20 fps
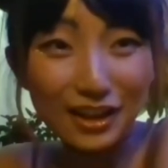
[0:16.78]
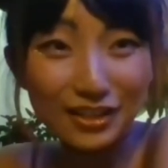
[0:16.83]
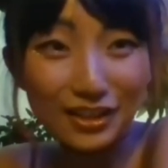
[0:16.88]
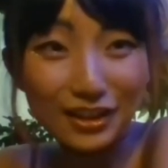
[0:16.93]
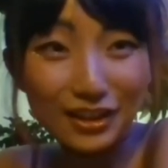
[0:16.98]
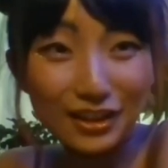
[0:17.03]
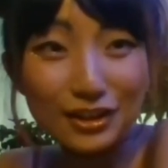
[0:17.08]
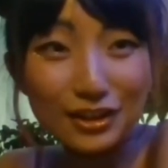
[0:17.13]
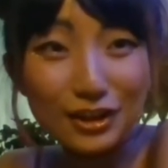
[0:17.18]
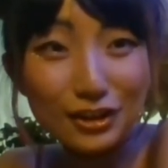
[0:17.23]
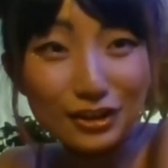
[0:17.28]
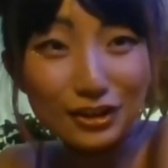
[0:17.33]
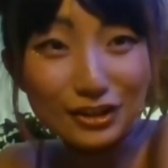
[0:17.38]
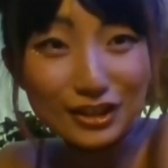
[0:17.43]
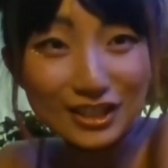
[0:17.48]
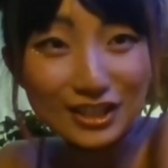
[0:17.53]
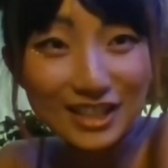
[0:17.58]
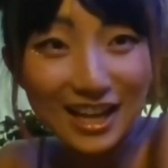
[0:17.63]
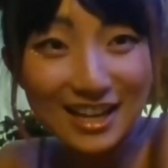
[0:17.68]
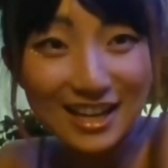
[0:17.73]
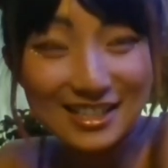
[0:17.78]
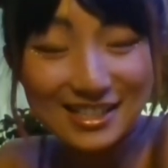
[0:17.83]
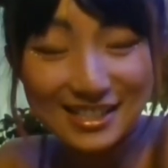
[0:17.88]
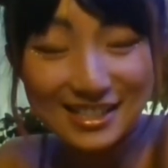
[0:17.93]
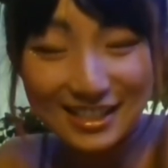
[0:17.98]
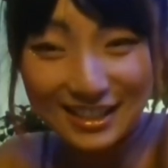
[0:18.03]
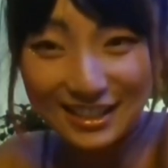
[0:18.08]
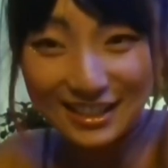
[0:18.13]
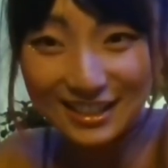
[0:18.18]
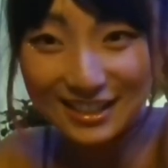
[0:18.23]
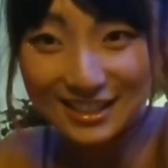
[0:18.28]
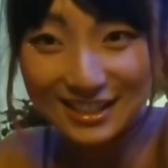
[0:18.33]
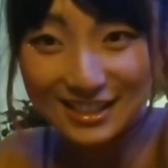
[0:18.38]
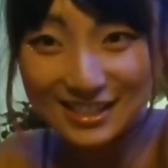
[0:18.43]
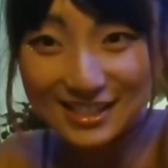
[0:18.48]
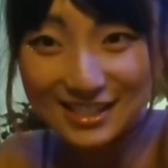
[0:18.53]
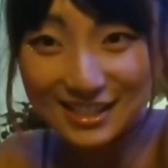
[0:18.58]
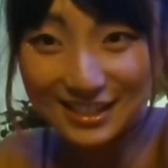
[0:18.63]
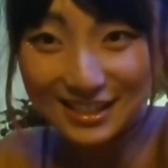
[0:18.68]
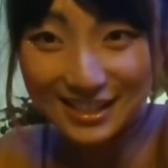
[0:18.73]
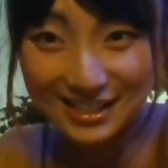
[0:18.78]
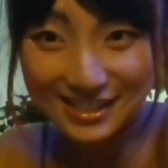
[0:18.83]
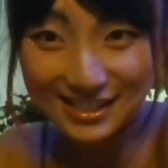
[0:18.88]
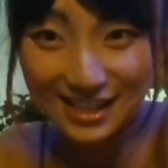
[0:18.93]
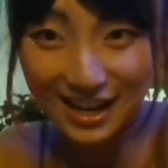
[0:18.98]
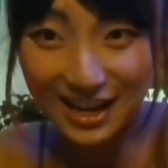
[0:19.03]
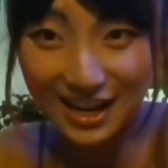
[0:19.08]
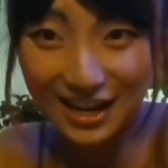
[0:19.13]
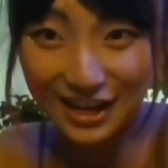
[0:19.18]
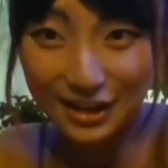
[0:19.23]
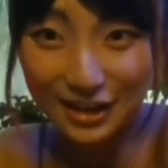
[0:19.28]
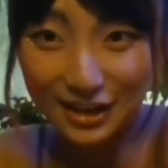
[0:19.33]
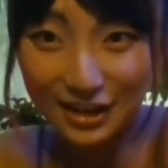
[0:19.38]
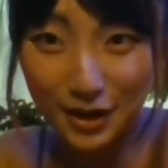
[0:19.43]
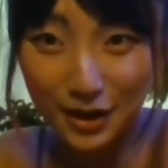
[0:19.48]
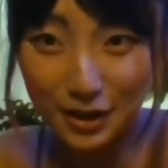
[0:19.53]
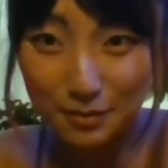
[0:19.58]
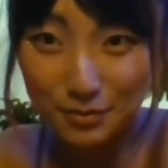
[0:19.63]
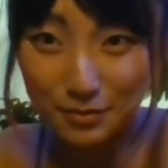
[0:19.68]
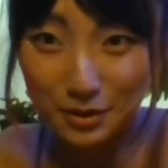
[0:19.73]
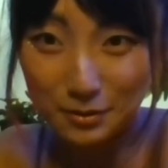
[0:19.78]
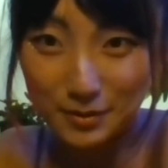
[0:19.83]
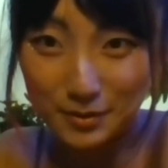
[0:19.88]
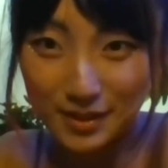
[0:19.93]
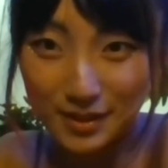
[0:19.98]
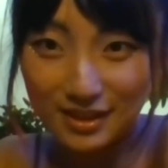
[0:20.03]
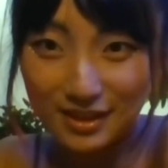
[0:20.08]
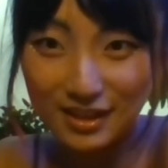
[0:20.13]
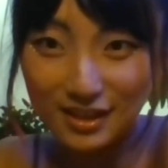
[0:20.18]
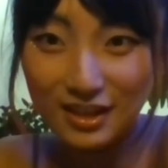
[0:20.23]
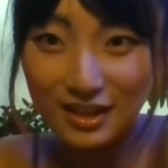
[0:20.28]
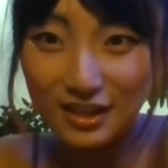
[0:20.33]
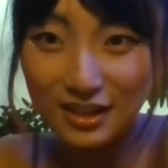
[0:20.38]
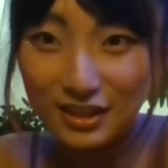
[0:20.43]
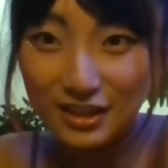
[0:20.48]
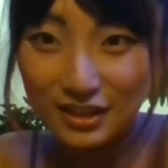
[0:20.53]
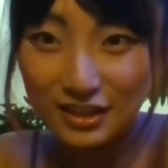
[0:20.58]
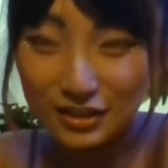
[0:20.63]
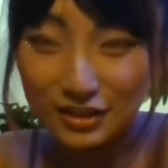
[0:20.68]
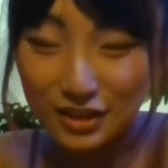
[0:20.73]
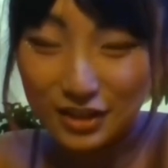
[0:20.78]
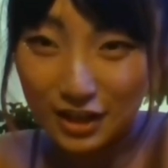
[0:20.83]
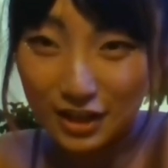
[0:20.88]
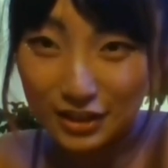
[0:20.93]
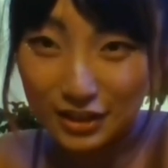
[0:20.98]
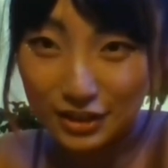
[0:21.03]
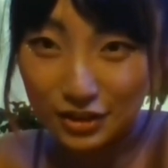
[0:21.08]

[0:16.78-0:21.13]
the cult classic Sunnyside, right up there with Donnie